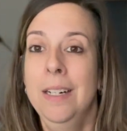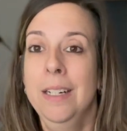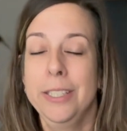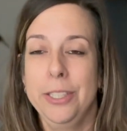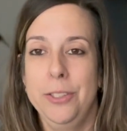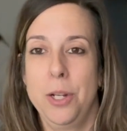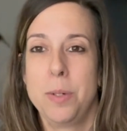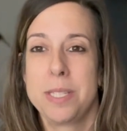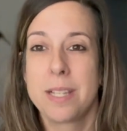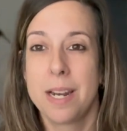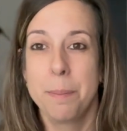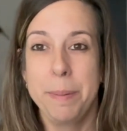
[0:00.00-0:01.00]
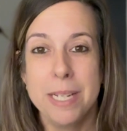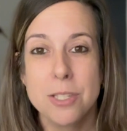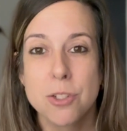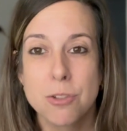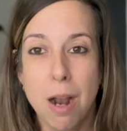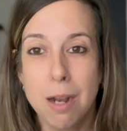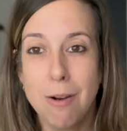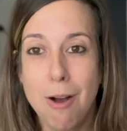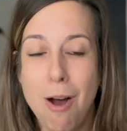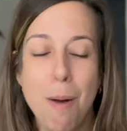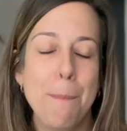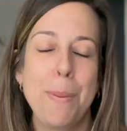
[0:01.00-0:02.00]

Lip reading: it's going to be a struggle,